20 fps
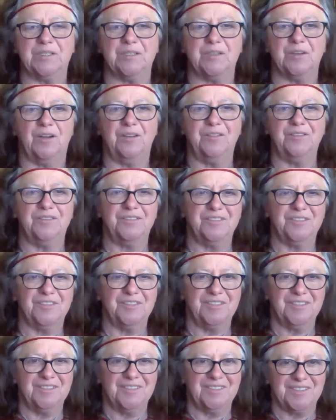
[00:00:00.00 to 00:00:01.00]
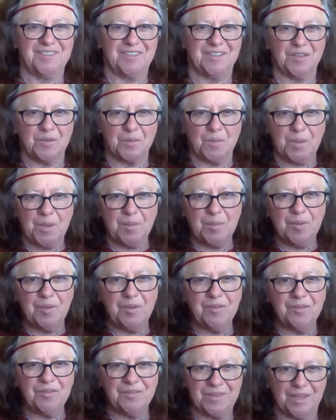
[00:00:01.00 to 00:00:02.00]
it off to other
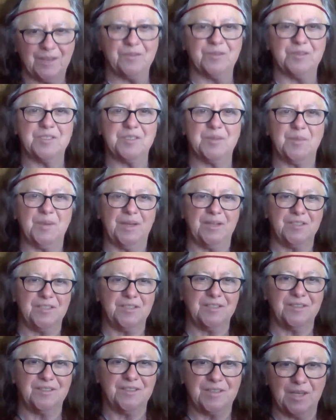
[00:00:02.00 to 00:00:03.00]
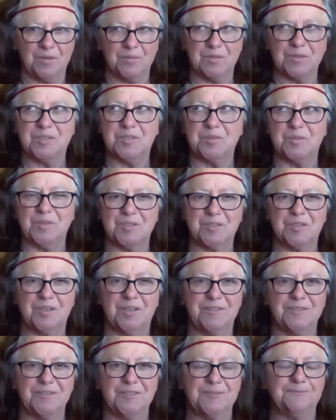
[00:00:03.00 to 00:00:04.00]
people, that was the magic. That was the
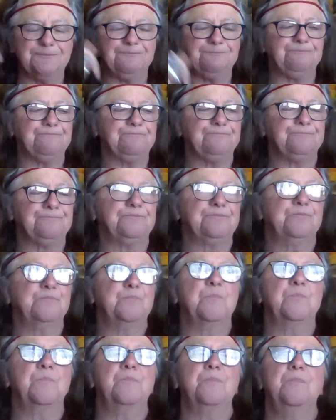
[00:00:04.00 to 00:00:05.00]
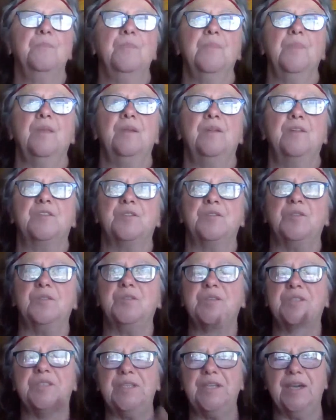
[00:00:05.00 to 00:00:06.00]
witchcraft. So you
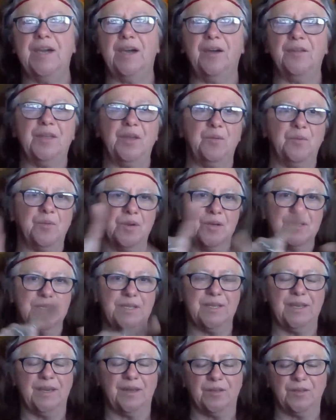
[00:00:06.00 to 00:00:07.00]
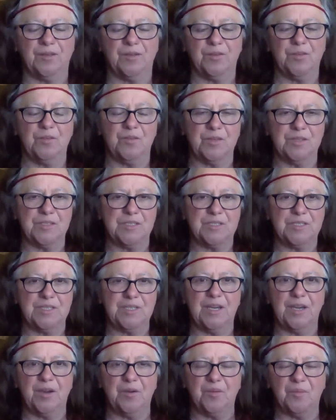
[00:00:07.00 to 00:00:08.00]
see how they work together, and you can see
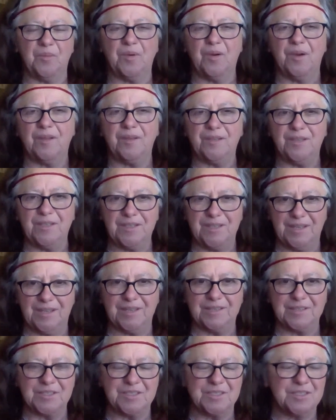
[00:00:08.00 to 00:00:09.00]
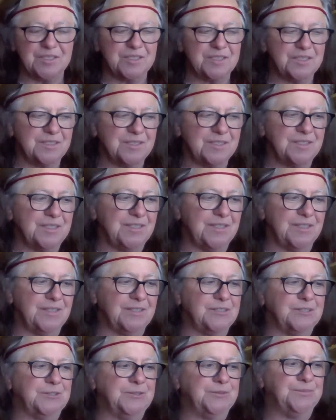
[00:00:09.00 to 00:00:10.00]
how one enhances the
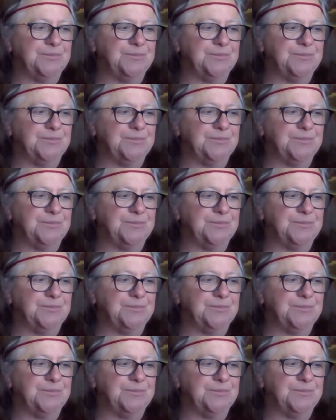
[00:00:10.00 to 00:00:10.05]
other.